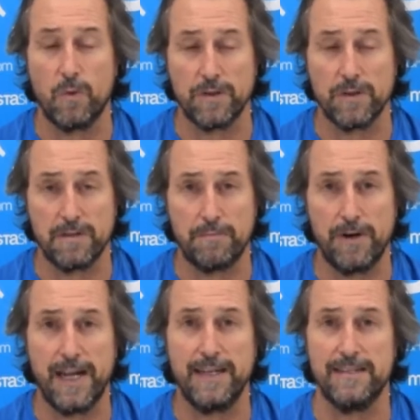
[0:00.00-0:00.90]
what the
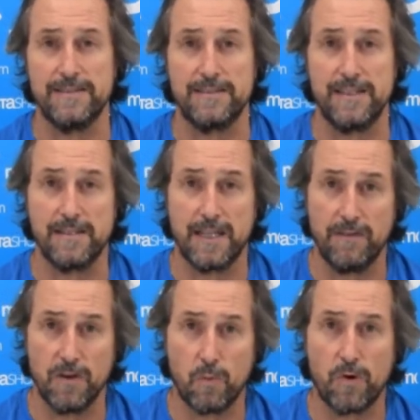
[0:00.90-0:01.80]
brand is. Does it give
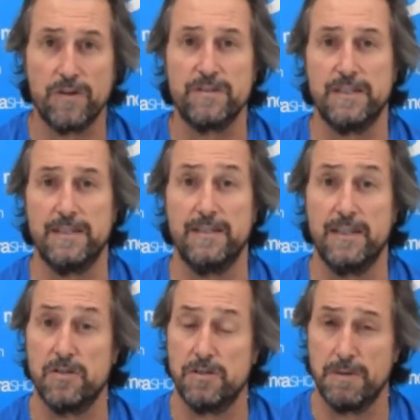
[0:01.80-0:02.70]
you a warranty?
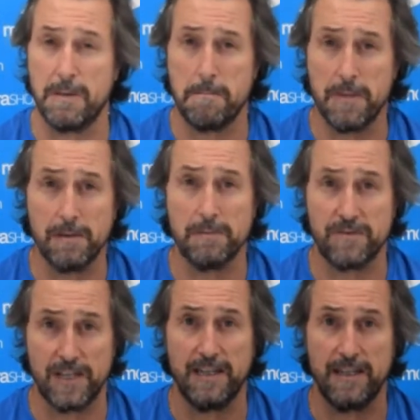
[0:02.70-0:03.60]
It should be a minimum of
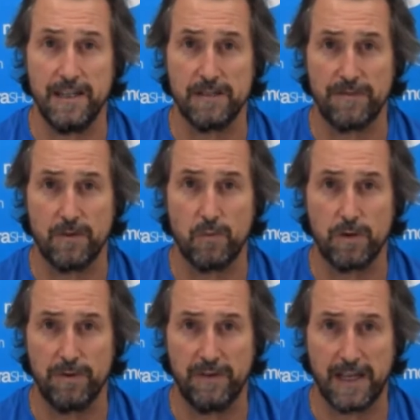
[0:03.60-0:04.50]
10 years for a
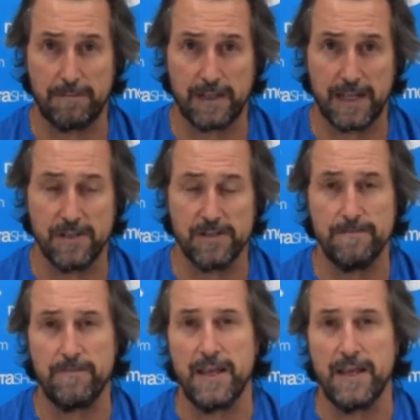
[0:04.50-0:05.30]
waterproofing application.